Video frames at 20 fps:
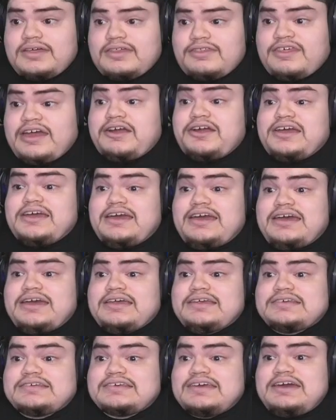There he
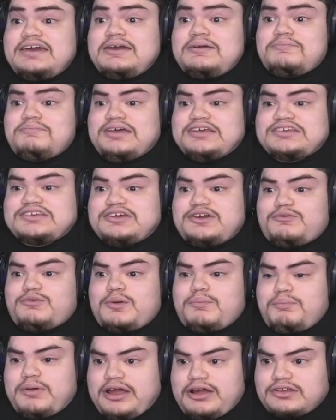is, Mr.
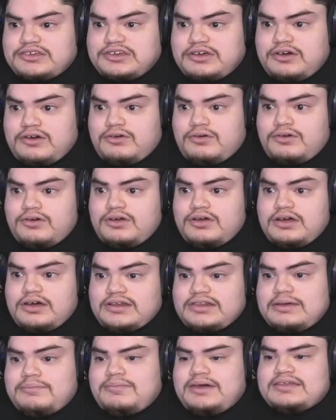Roberto
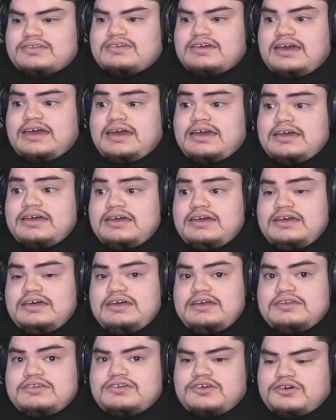Clemente.
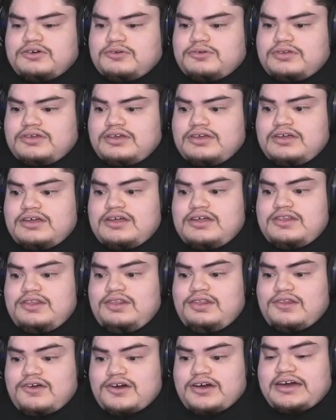Dude,
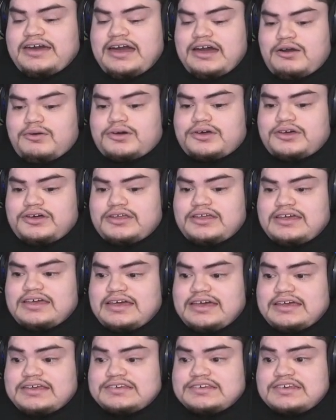Look how good
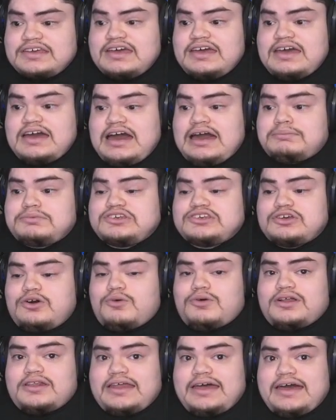he is. I'm
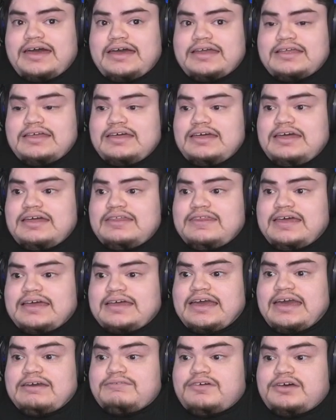so glad they
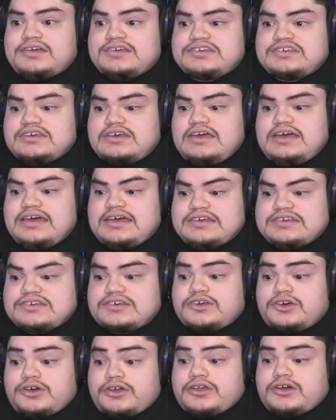gave us his
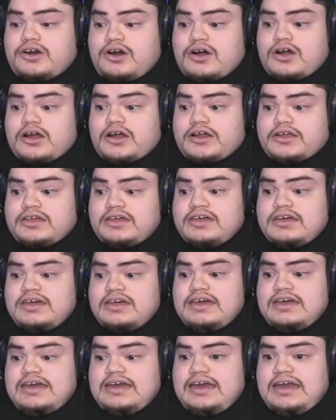good card
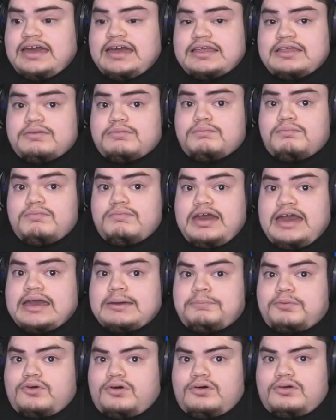in
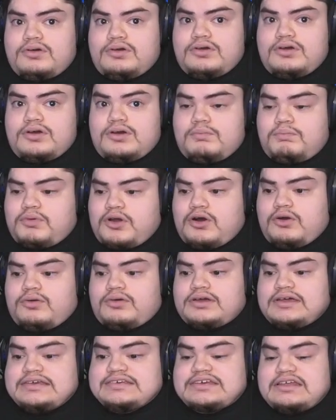April. Bro,
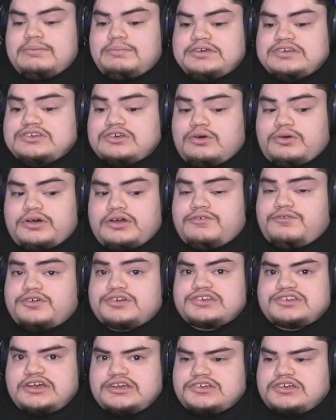he's going to be so good for
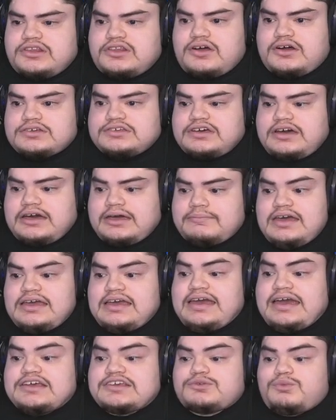such a long time.
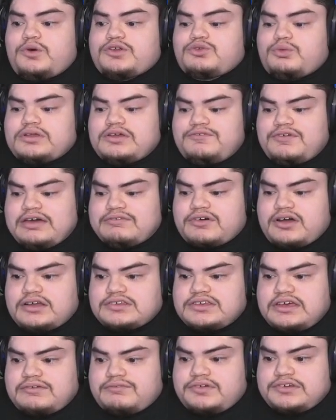He has 125
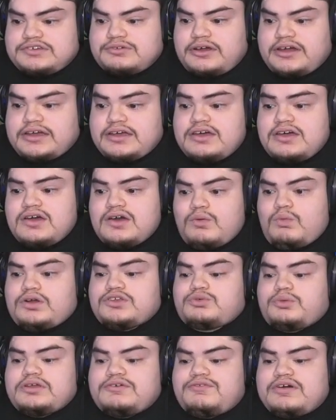contact versus right,
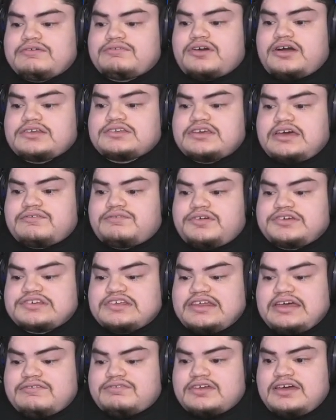125 contact versus
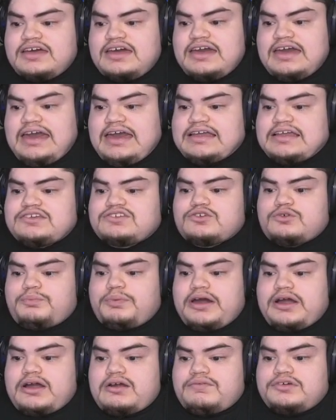left, 82
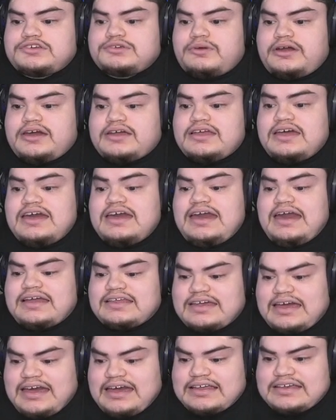power versus right,
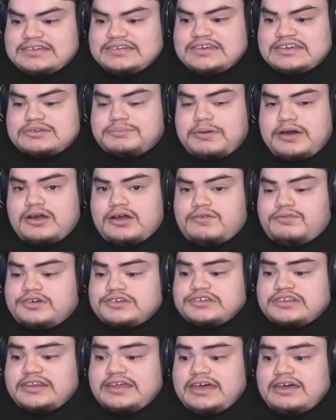and 86 power
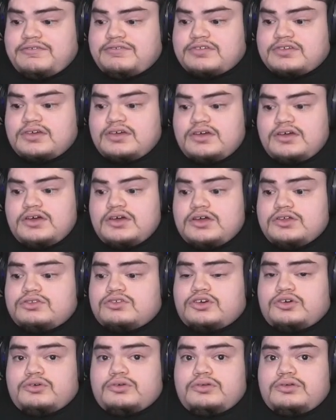versus left.
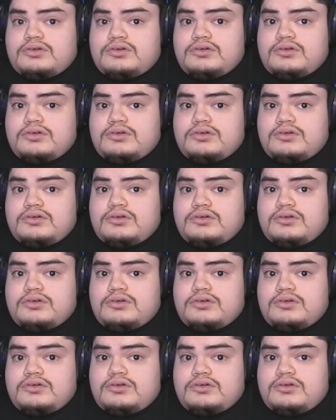Dude,